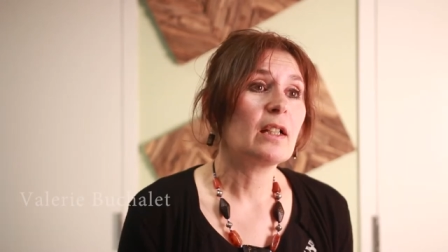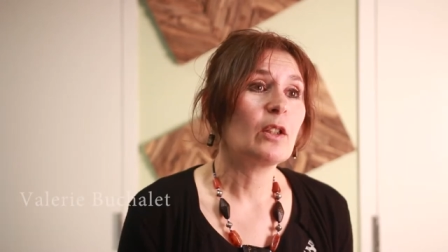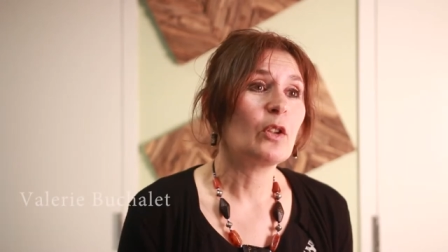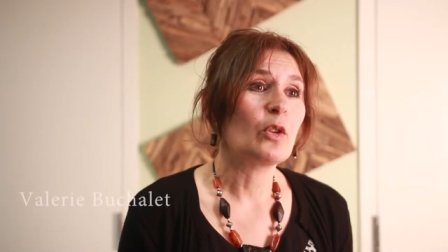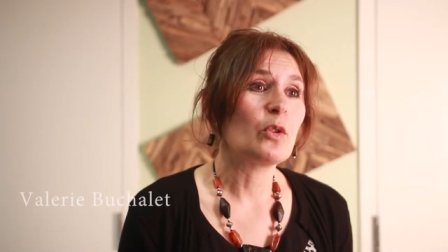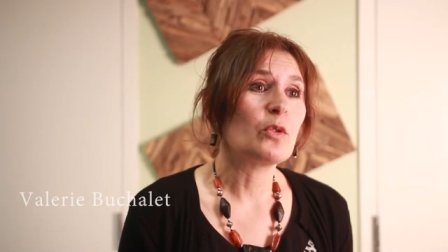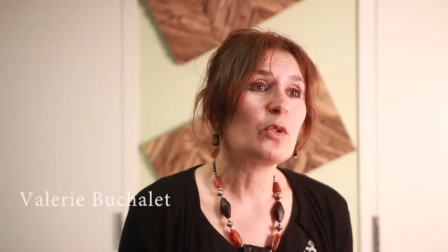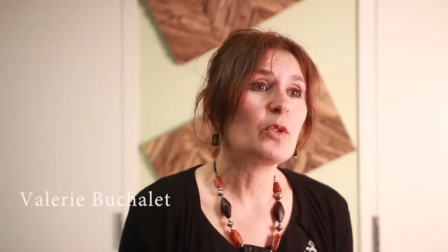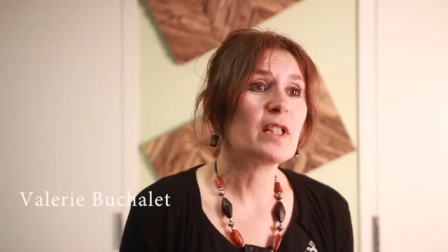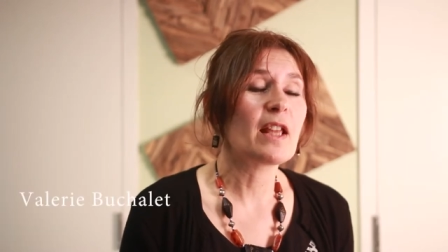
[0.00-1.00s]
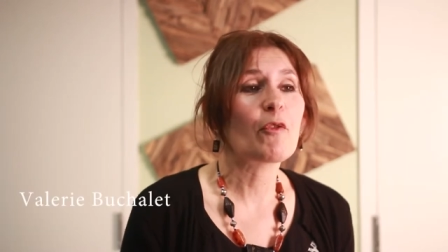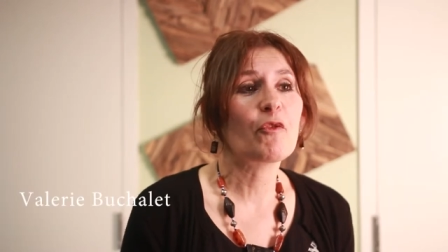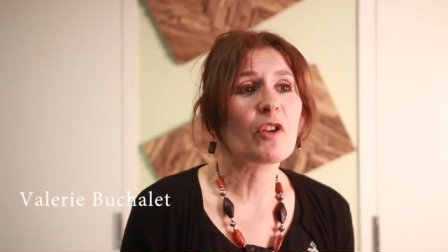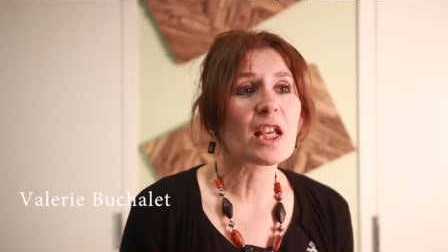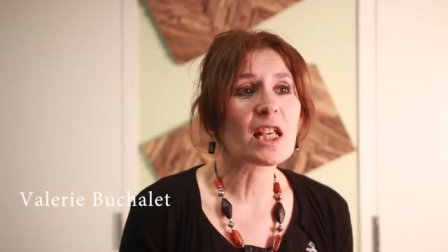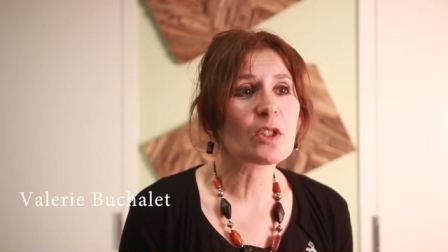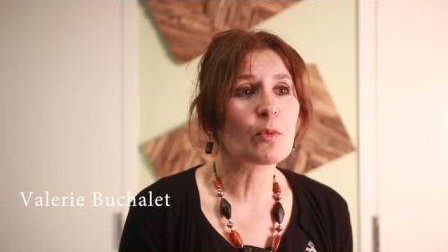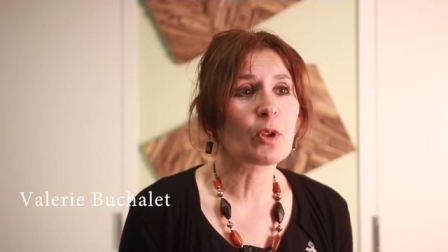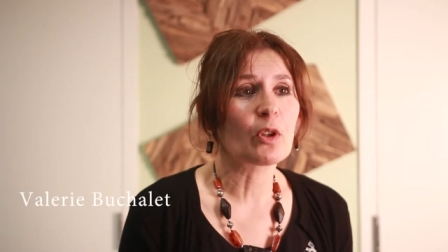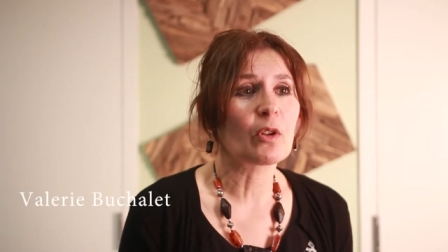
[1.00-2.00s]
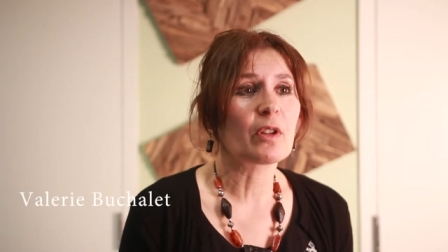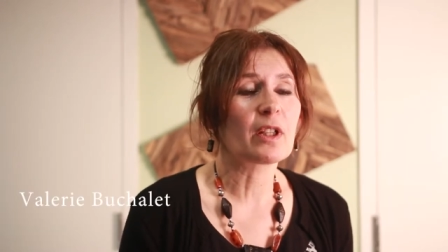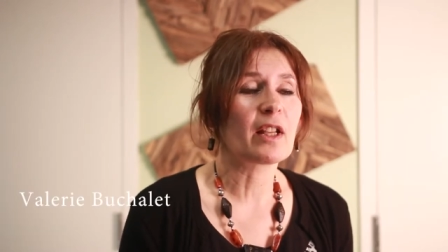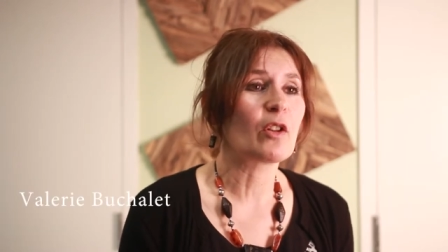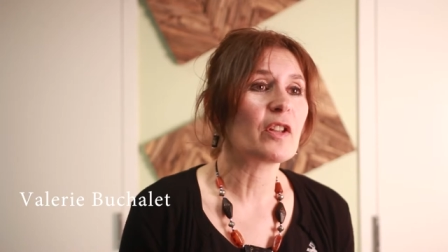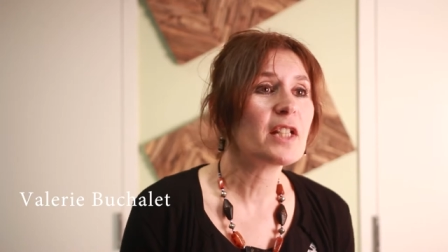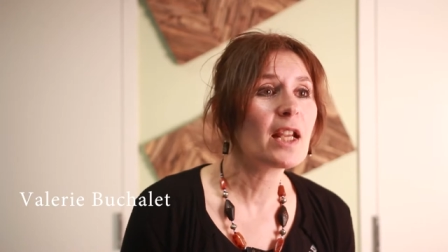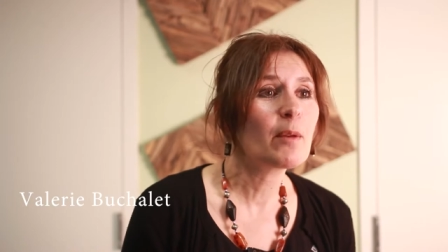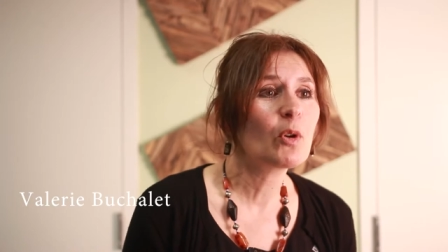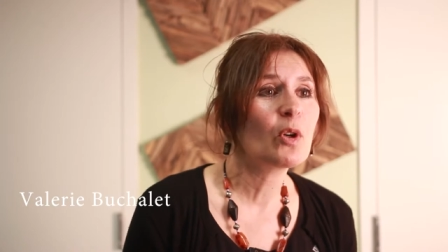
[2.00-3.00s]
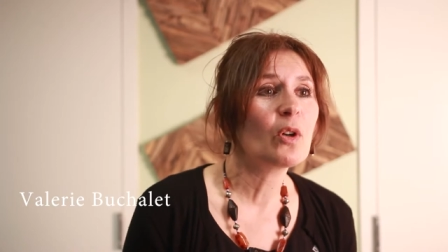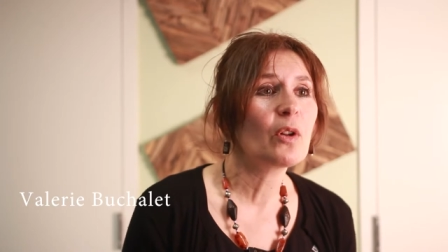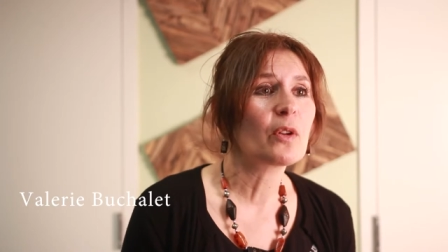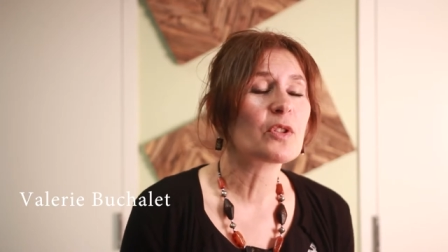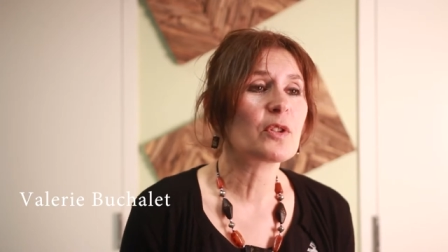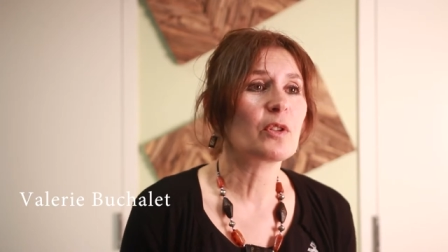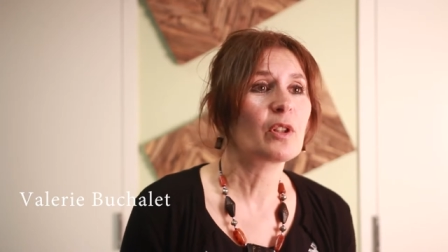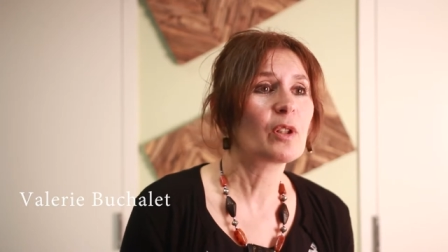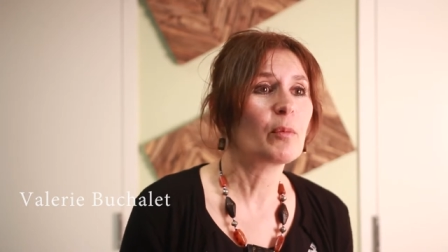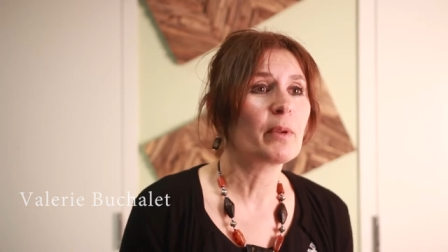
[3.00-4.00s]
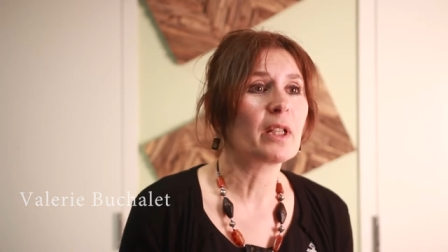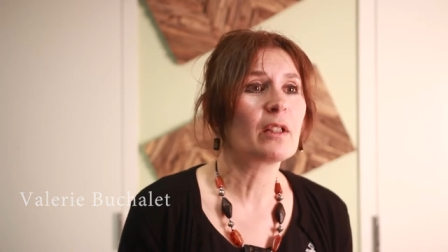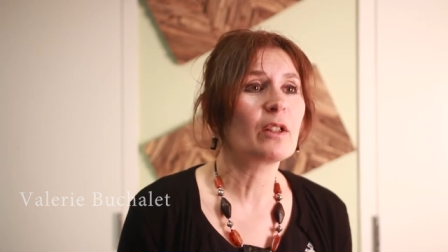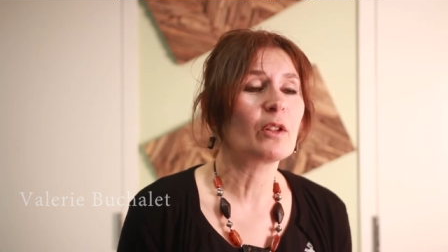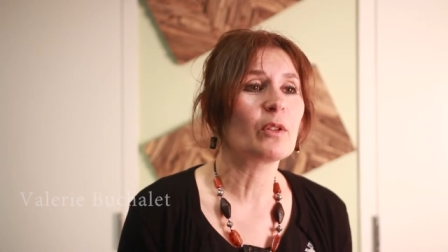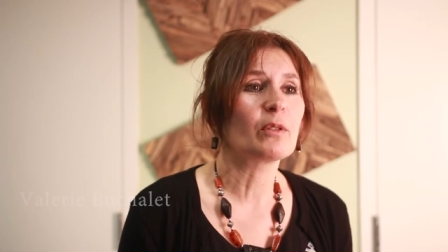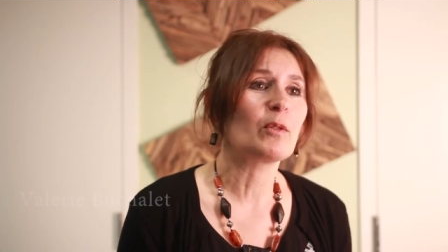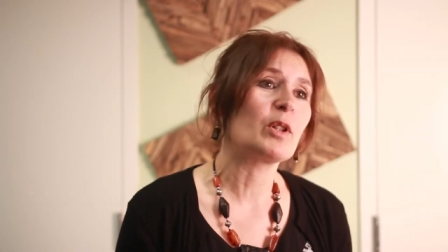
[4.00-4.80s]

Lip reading: You know, you see that phase where they get on the table and they're still a little bit, you know,